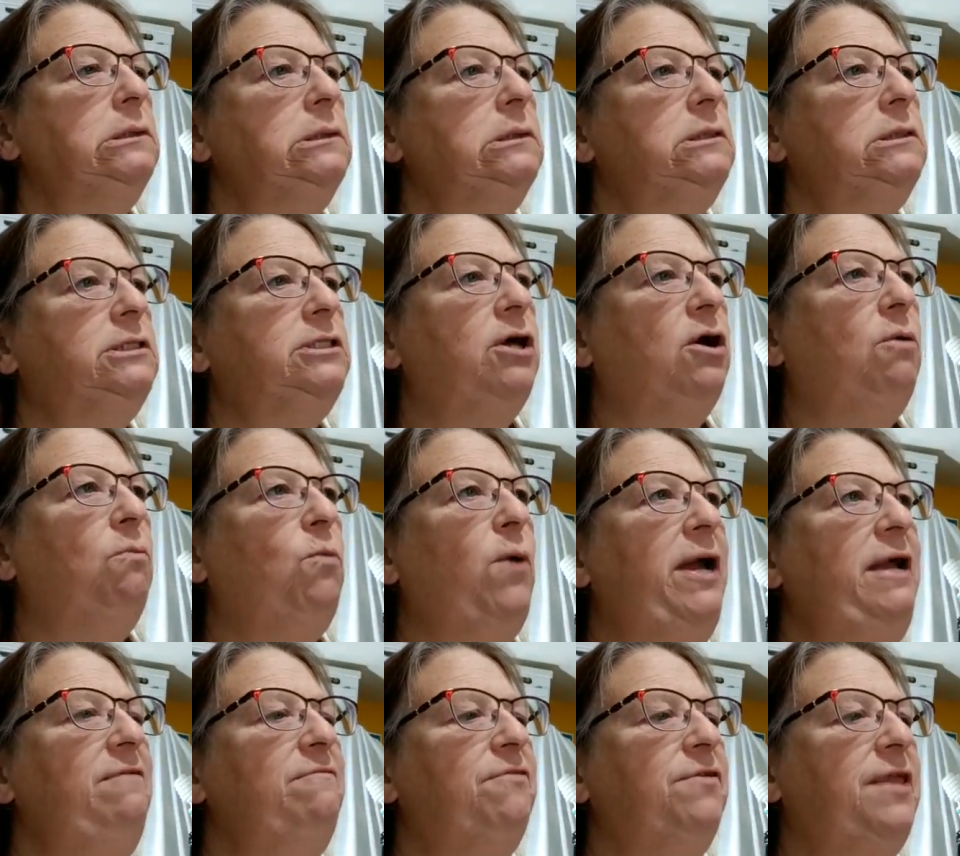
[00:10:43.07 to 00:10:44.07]
So I'm
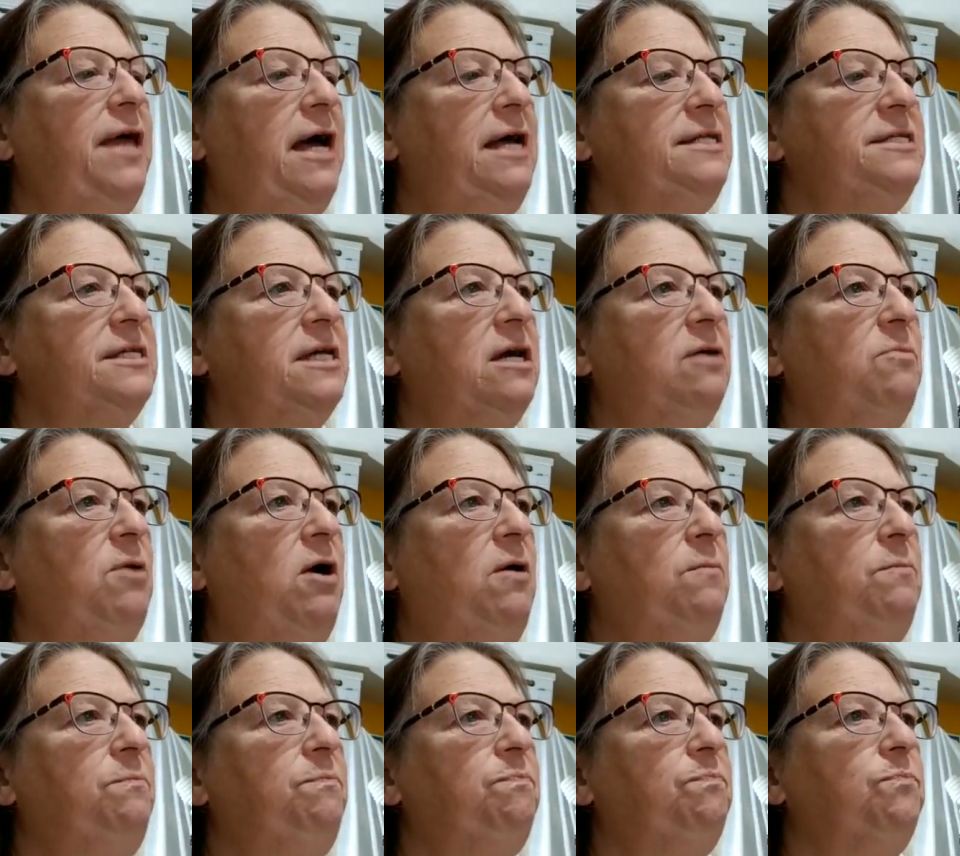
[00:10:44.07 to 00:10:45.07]
waiting for that to come up.
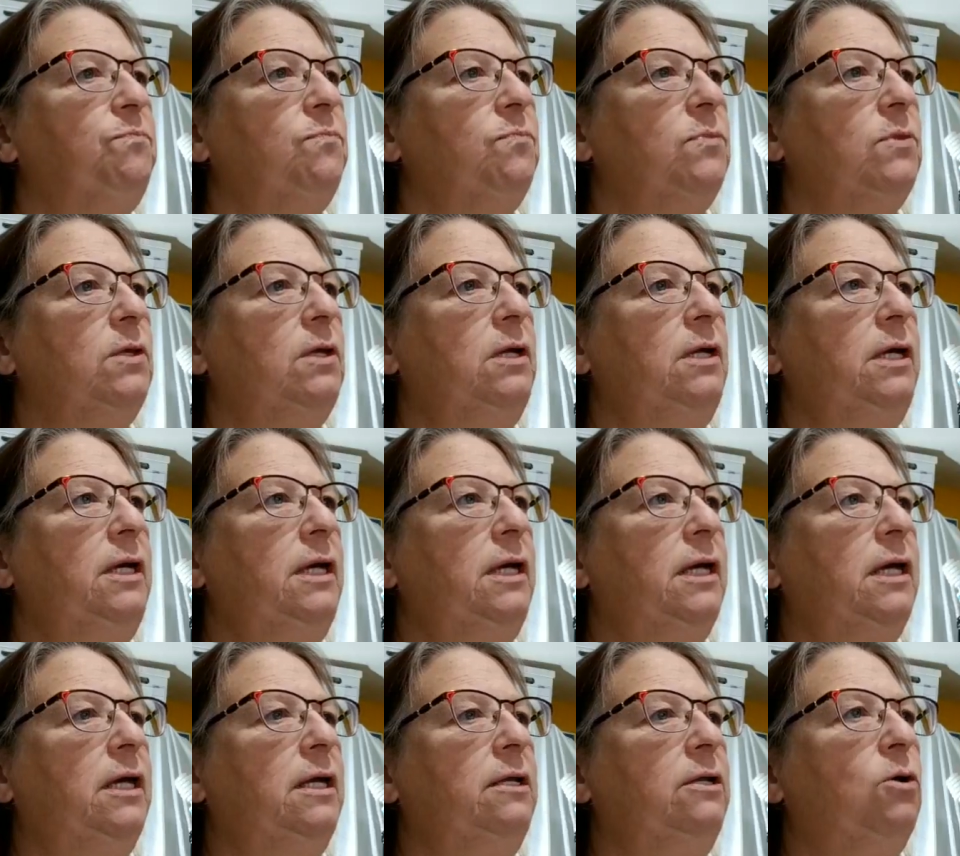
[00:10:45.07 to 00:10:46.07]

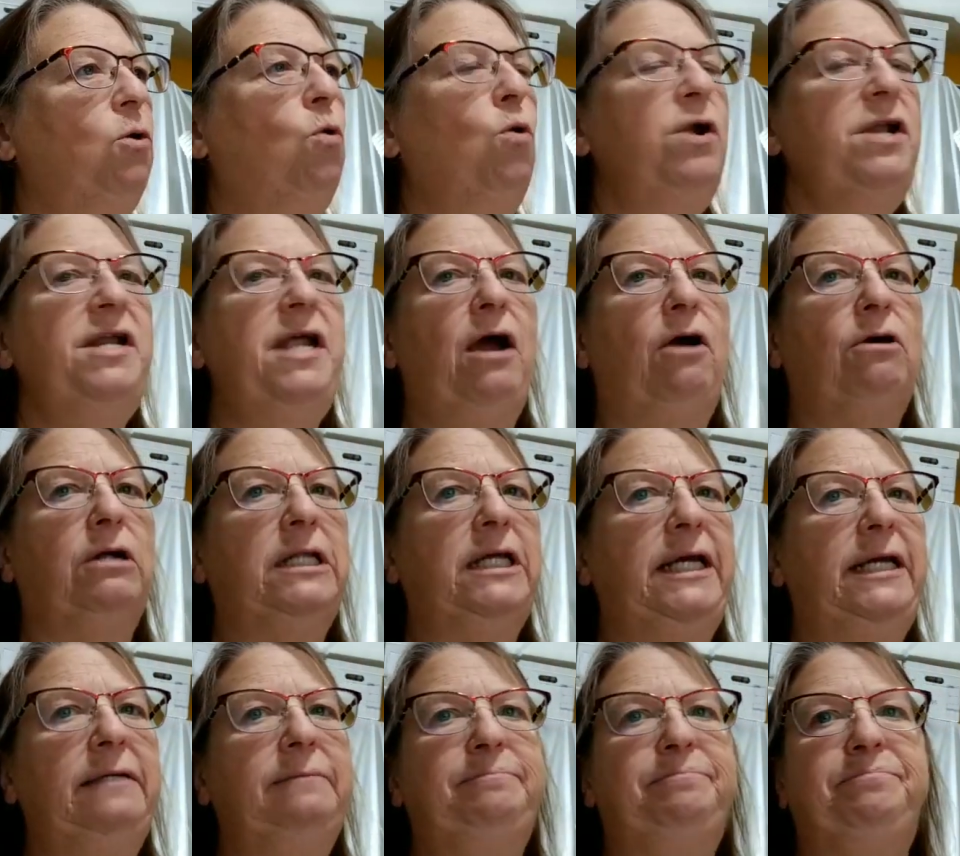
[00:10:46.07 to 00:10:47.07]
And
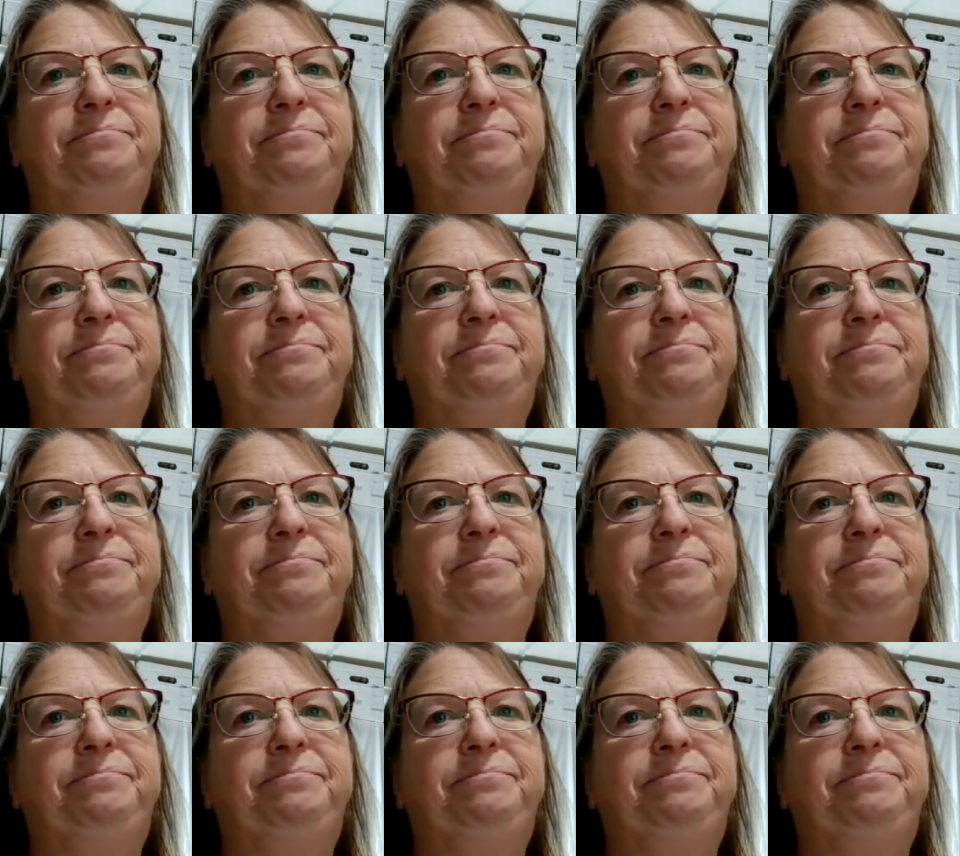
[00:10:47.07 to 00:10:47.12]
ordinarily,